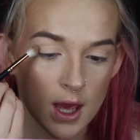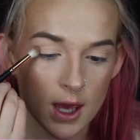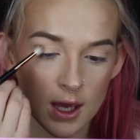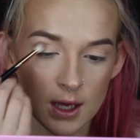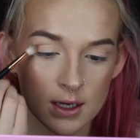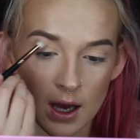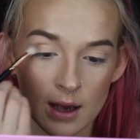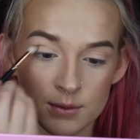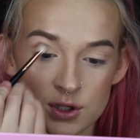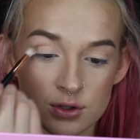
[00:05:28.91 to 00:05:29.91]
And
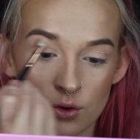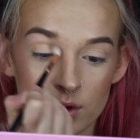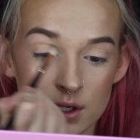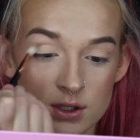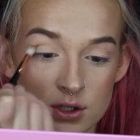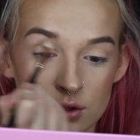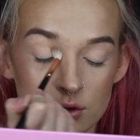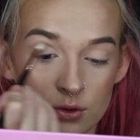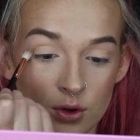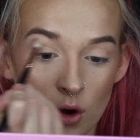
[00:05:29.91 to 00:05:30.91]
I'm just going
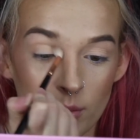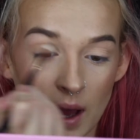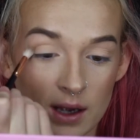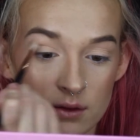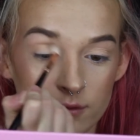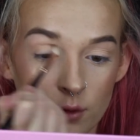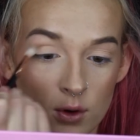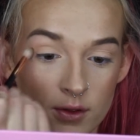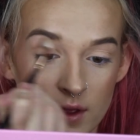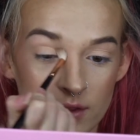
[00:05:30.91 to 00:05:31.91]
to go back and
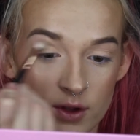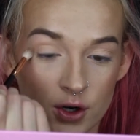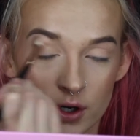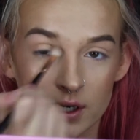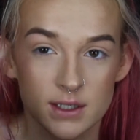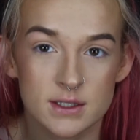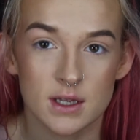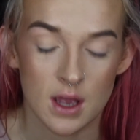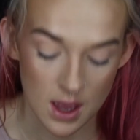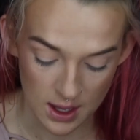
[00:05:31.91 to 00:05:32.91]
forth in the
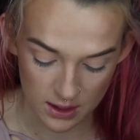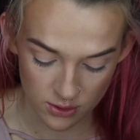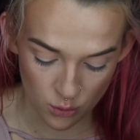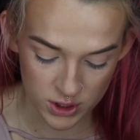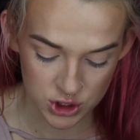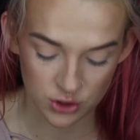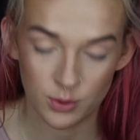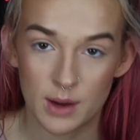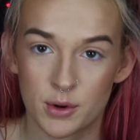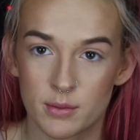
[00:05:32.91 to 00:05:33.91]
crease in the windshield
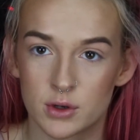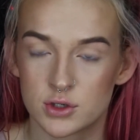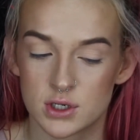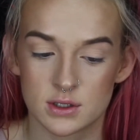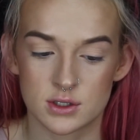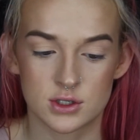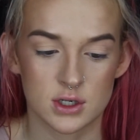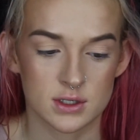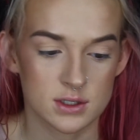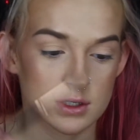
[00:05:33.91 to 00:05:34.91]
wiper motions
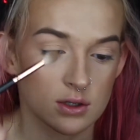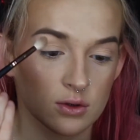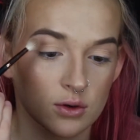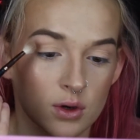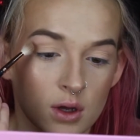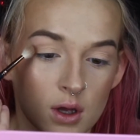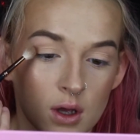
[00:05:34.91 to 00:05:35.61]
just to